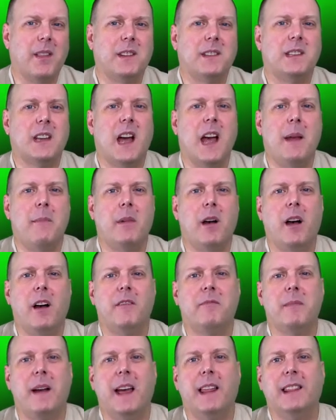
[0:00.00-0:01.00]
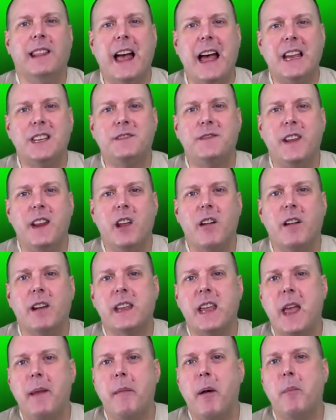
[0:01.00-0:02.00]
the time of my last video, I
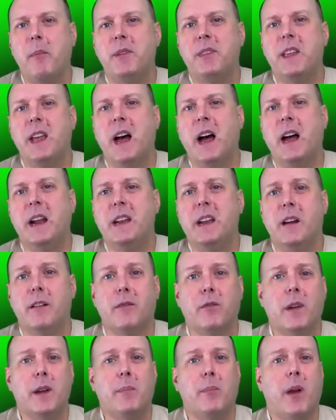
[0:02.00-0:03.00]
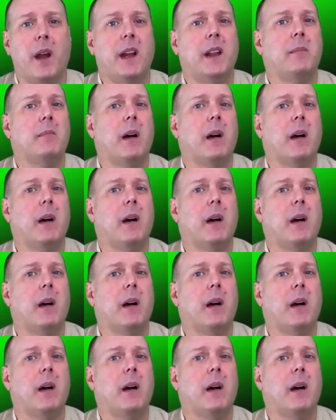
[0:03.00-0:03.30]
came up with the idea of rebranding